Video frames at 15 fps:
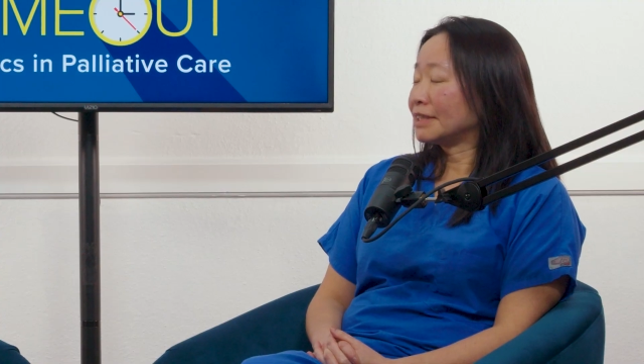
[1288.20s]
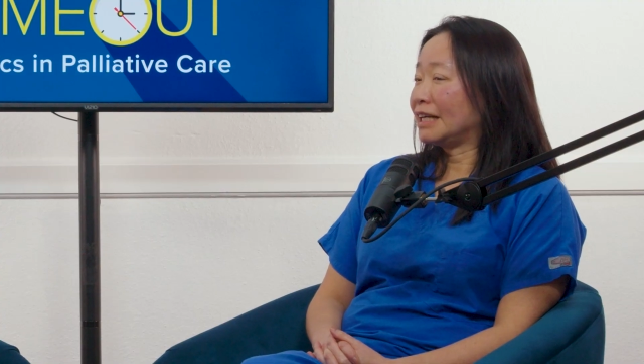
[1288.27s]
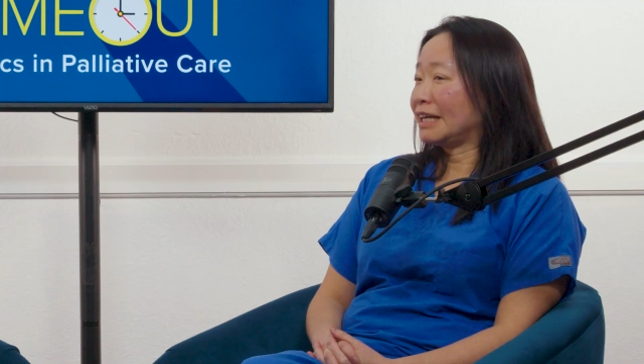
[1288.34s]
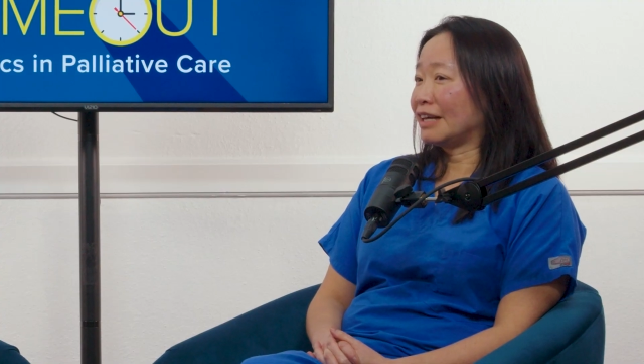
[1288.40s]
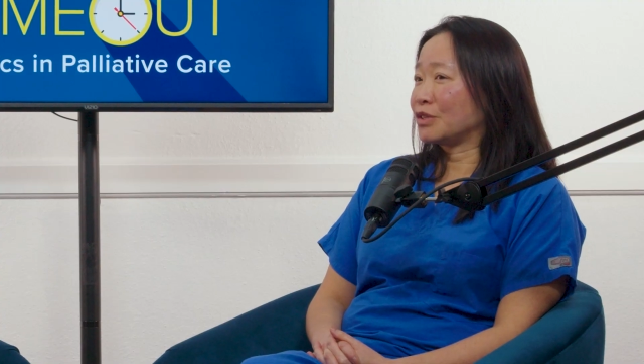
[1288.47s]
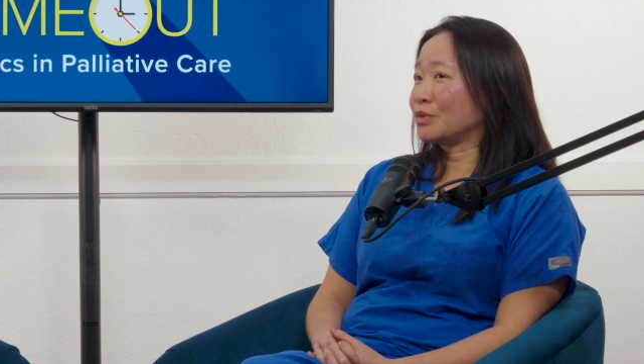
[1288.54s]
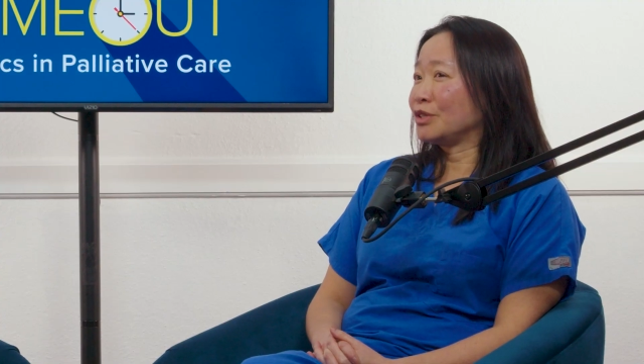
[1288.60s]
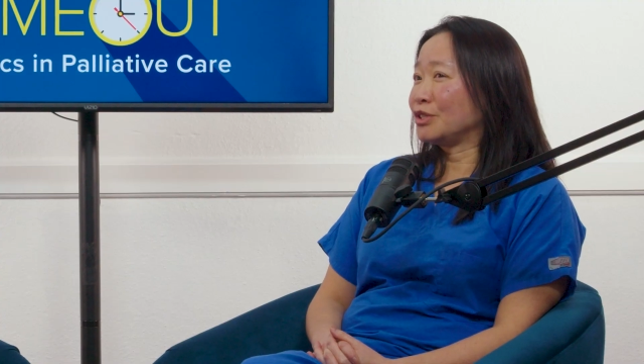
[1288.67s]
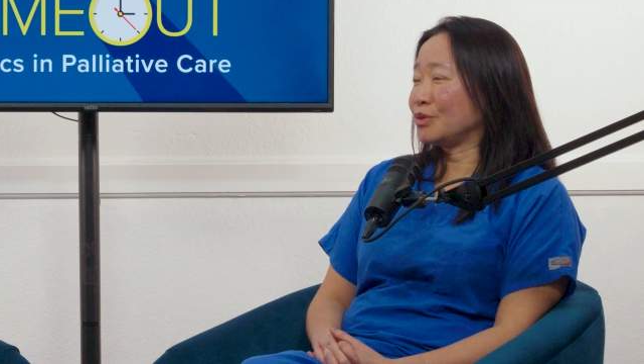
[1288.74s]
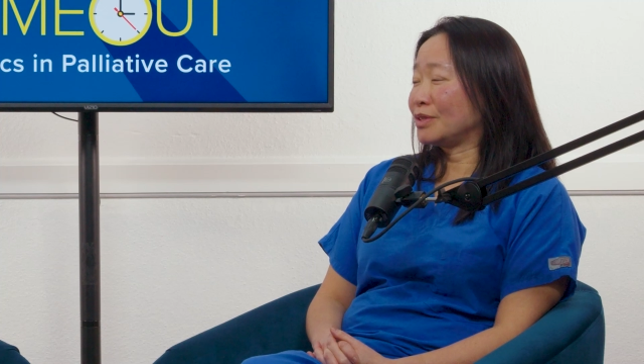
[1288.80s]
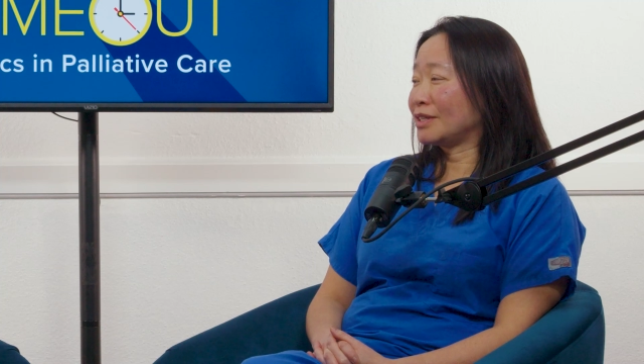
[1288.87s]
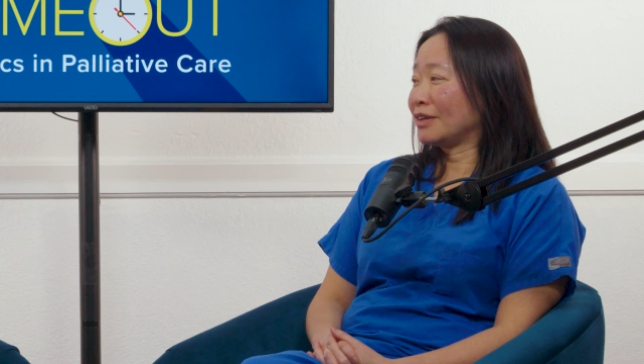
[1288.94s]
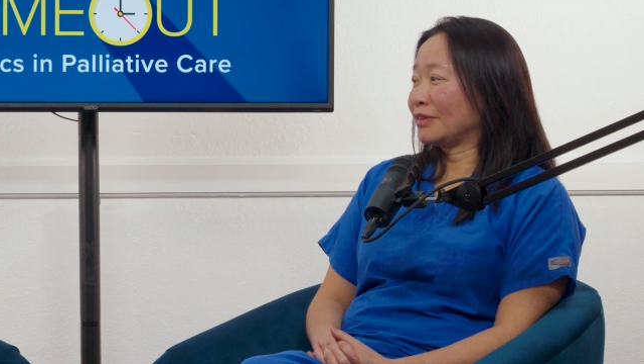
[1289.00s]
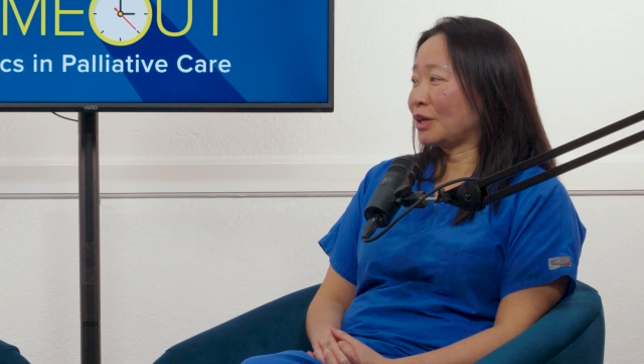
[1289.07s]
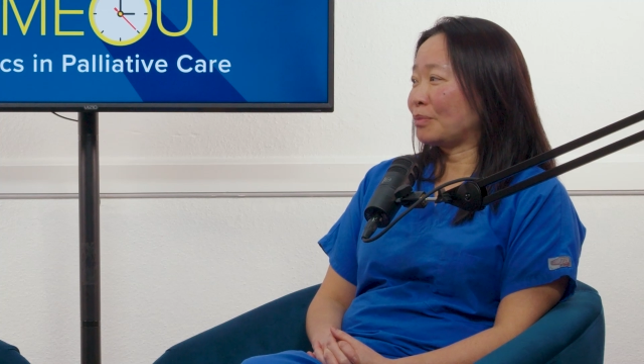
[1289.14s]
Yes, we do
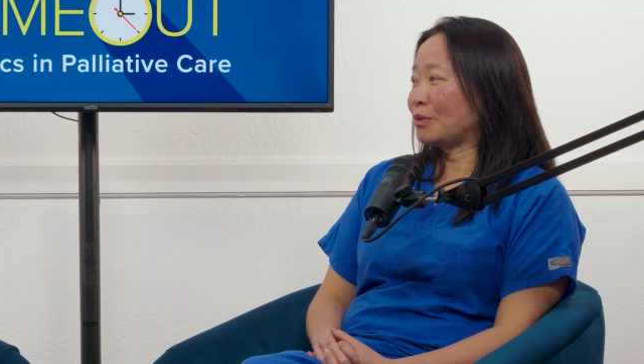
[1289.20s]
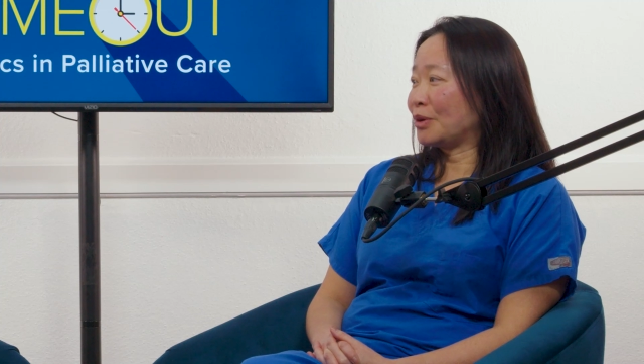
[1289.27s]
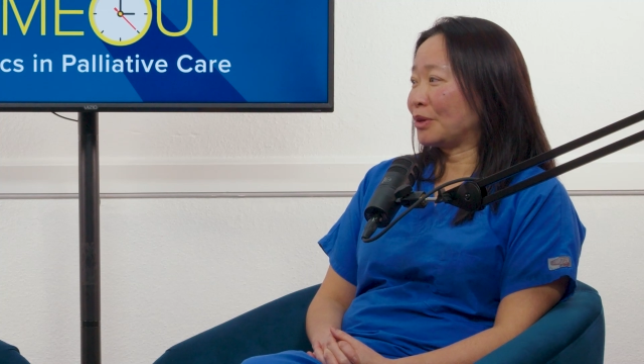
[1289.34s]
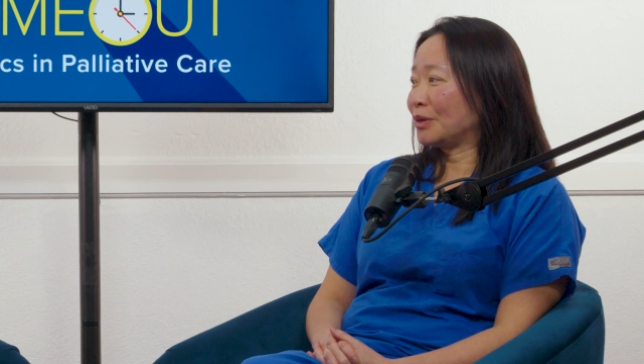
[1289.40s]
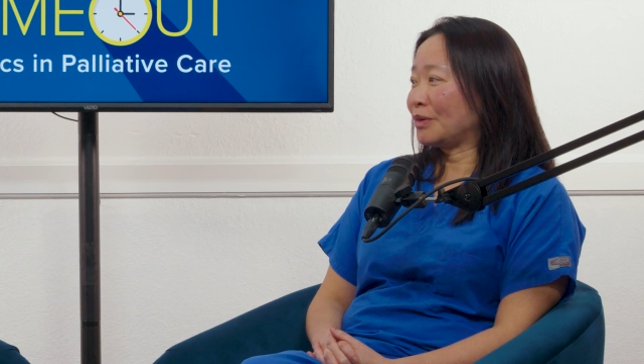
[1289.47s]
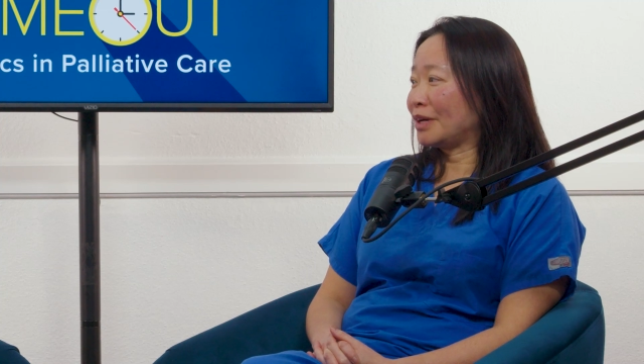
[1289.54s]
sound like broken